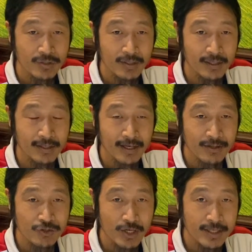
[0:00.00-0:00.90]

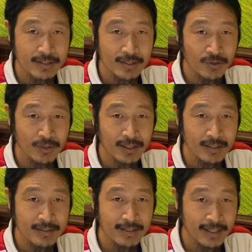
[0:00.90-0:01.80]
another Chinese owner
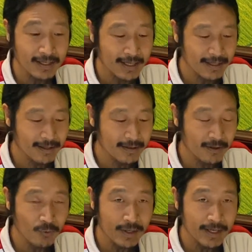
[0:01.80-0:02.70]
saying like the
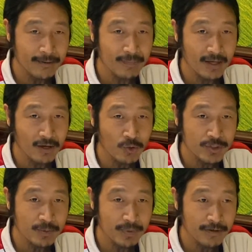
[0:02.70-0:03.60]
way the
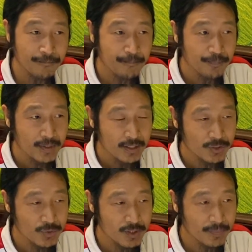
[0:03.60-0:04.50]
orange beef,
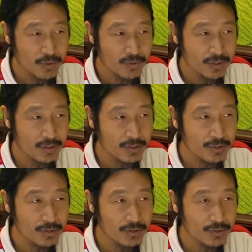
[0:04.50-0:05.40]
you're supposed
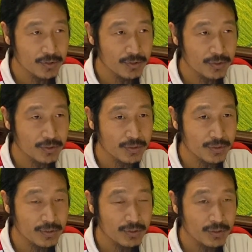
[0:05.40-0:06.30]
to
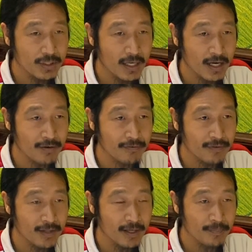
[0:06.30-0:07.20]

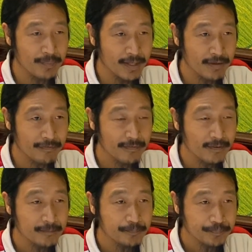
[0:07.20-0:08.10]
have the beef
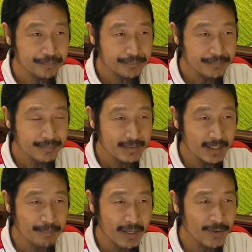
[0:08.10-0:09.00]

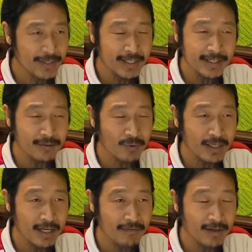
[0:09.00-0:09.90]
marinated
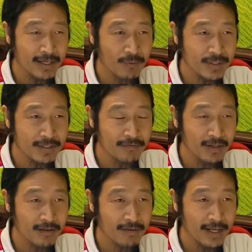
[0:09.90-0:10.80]
whatever and with the
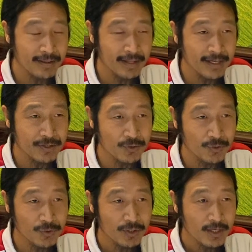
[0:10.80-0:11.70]
flavor, and then
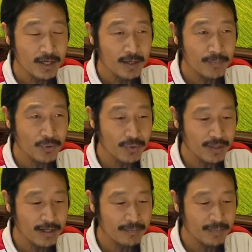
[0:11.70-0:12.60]
you put
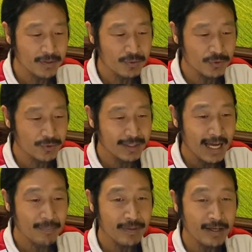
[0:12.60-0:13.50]
them, you
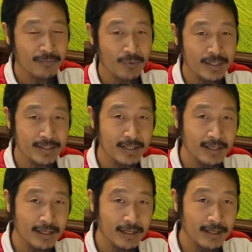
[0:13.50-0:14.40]
dab them with
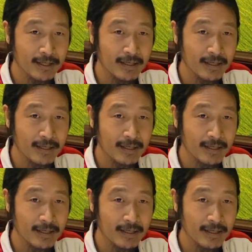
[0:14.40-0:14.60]
a